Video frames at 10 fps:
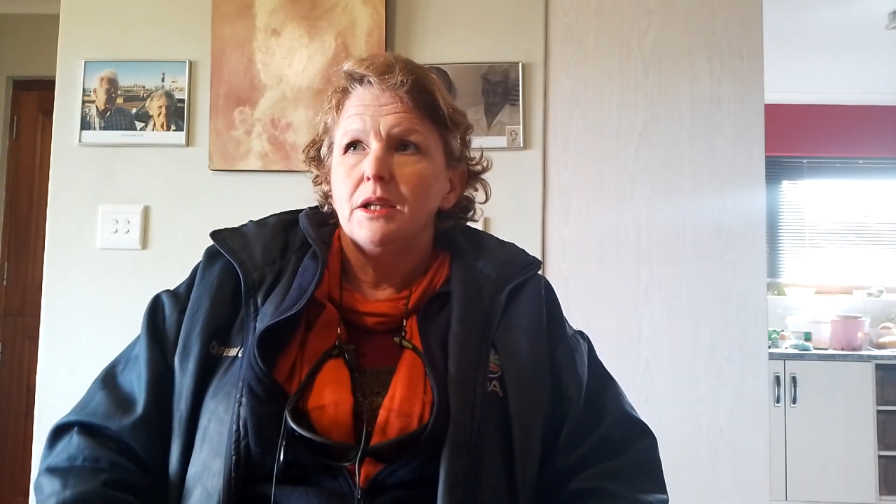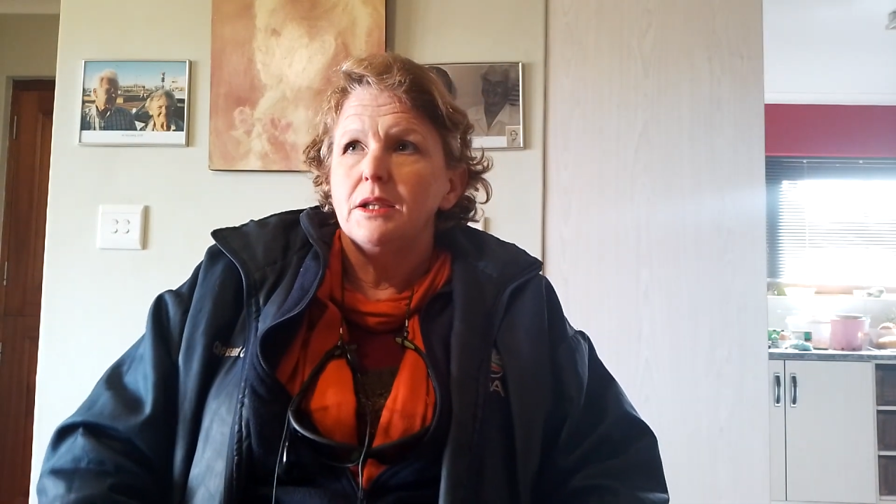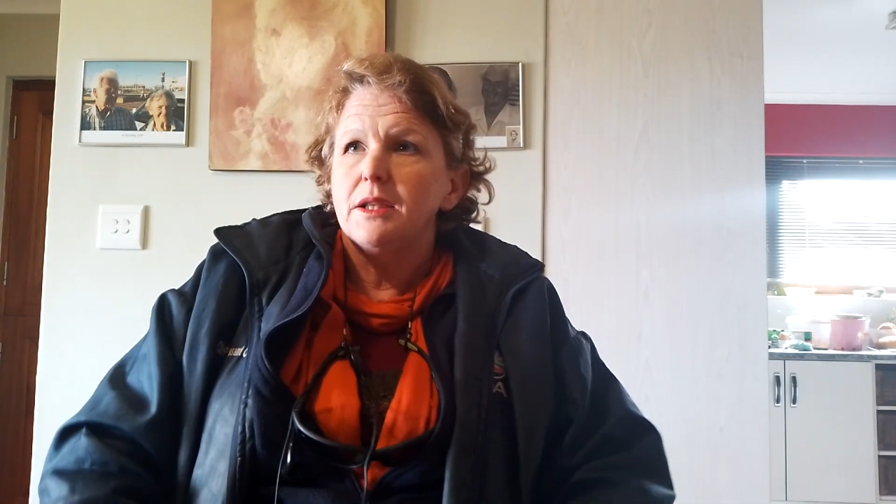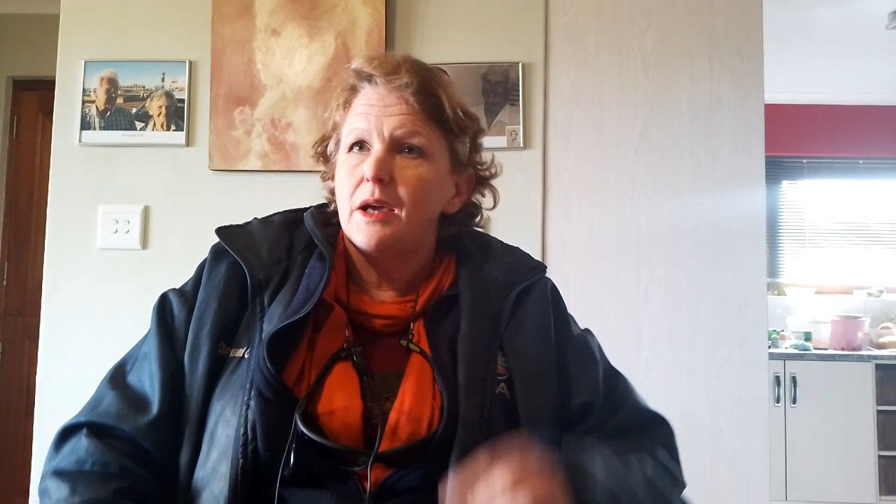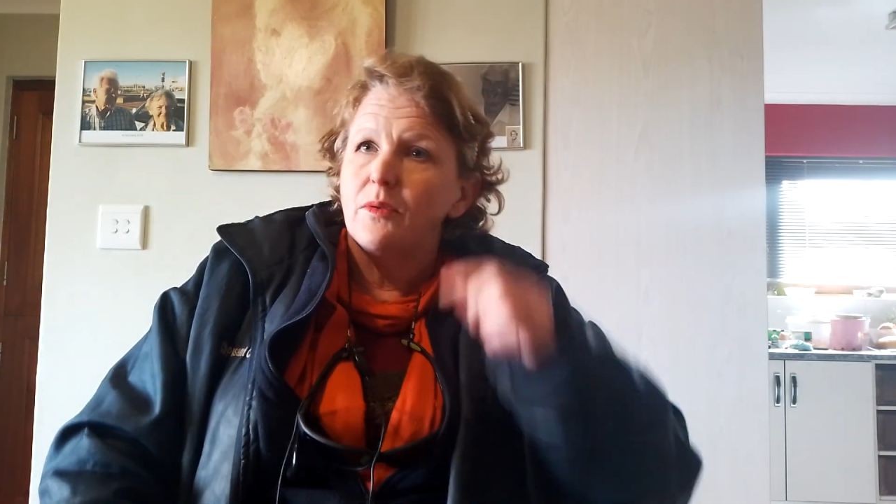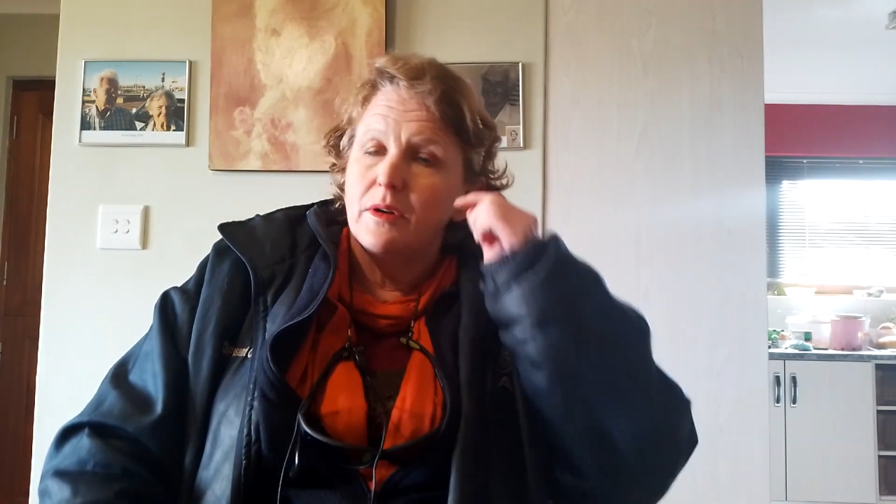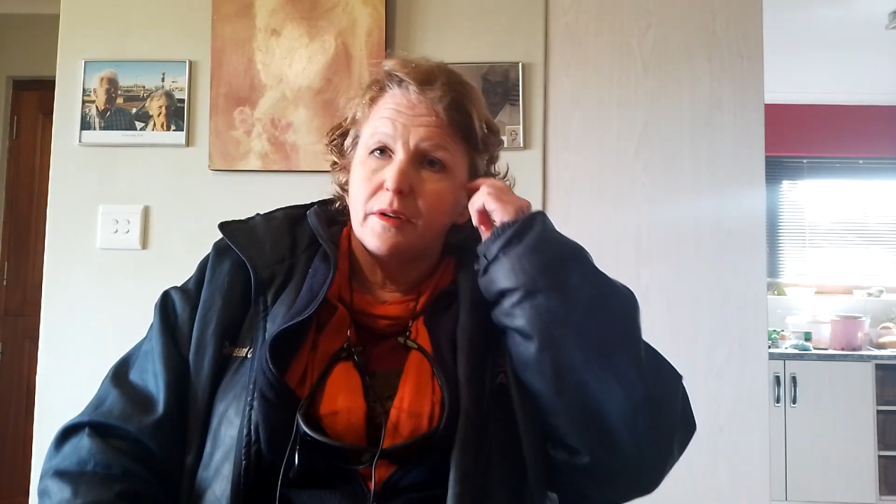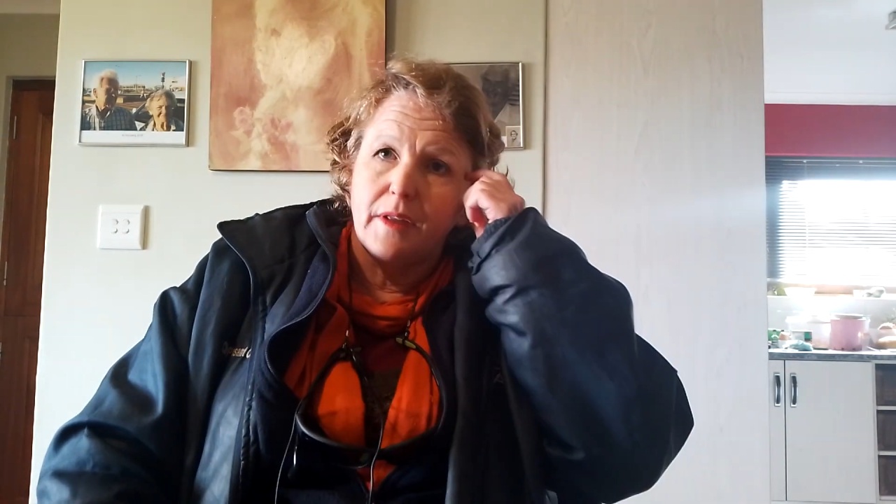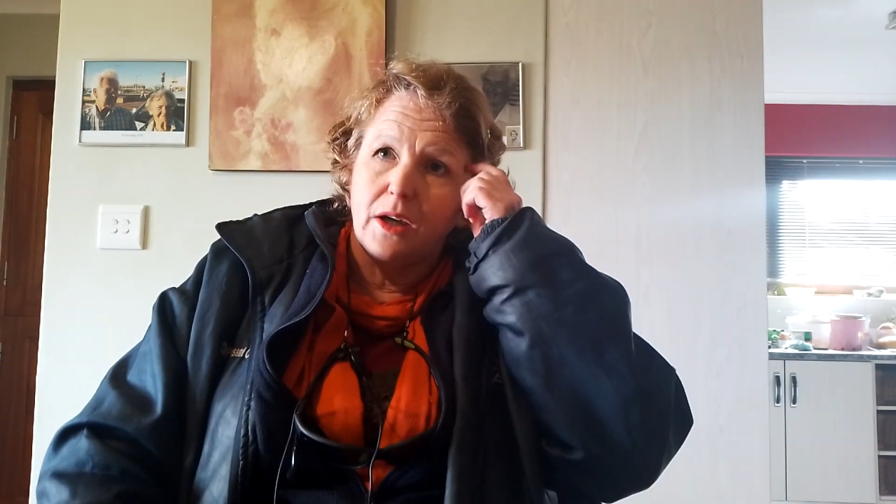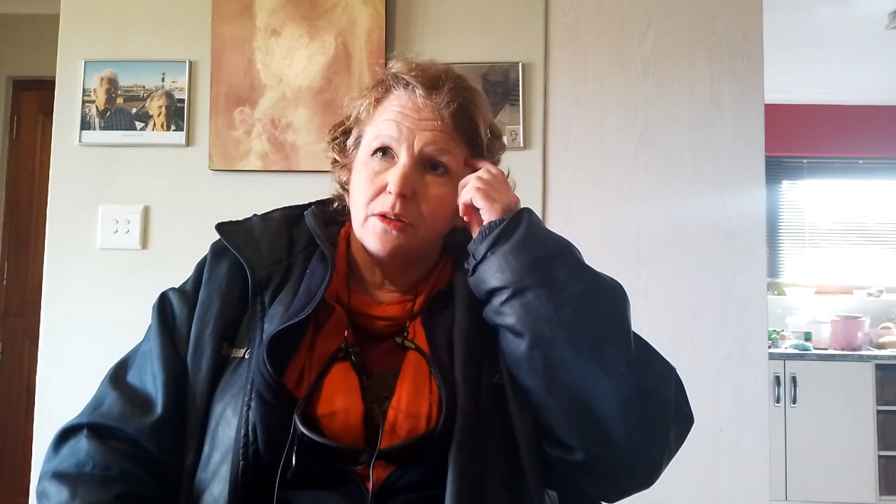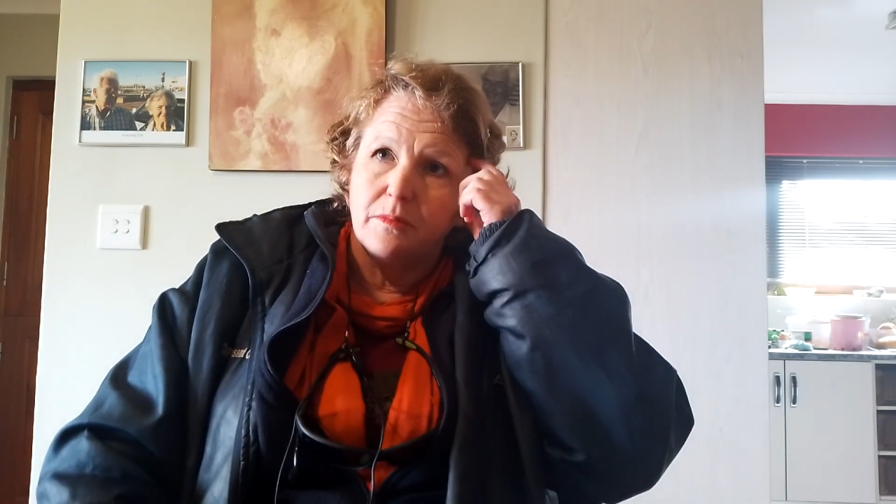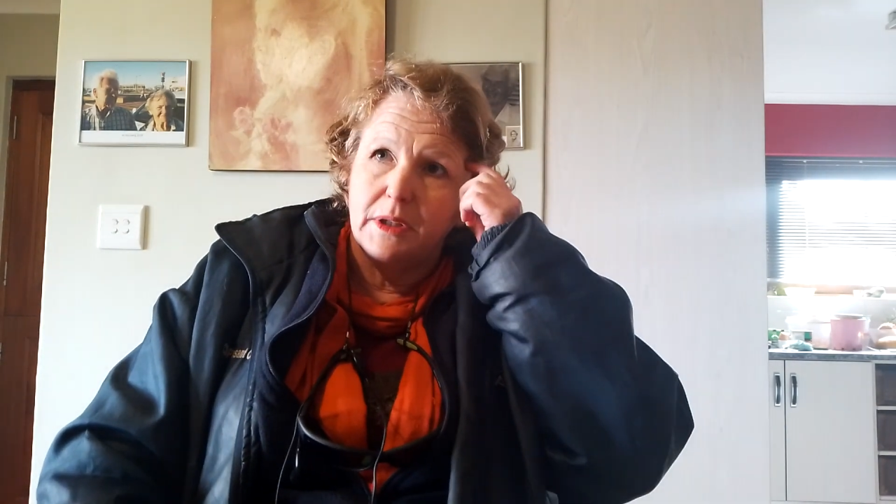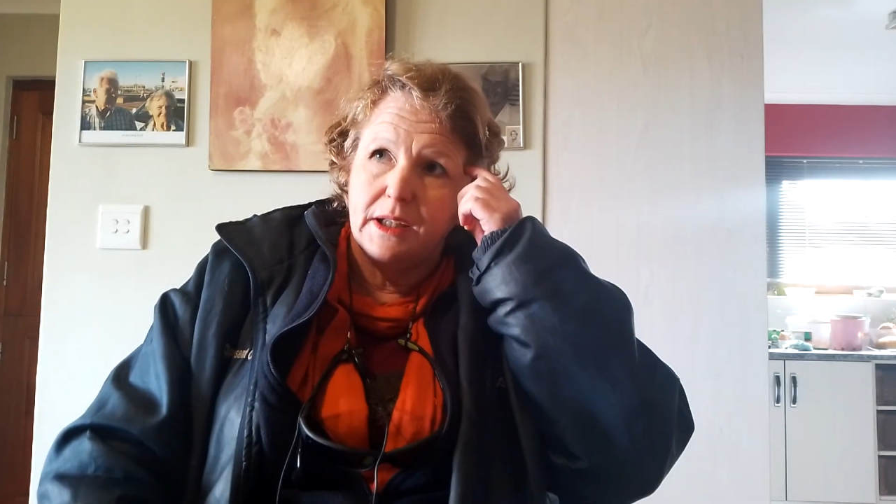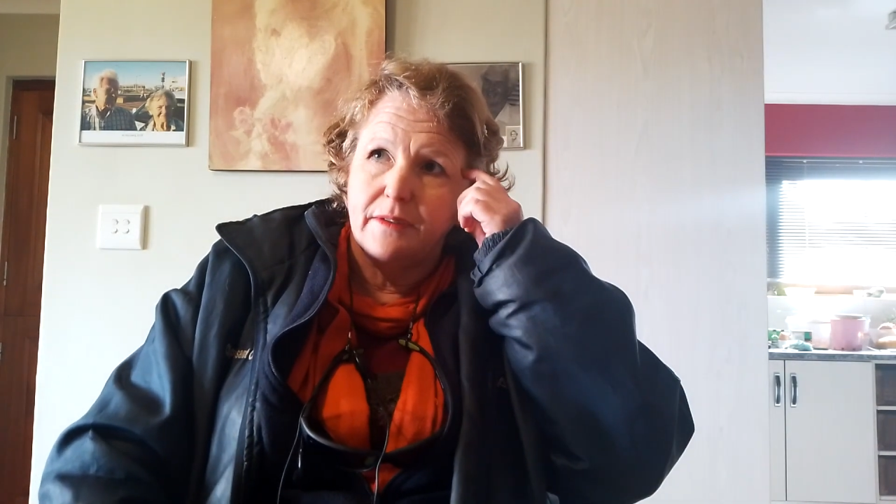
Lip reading: they couldn't believe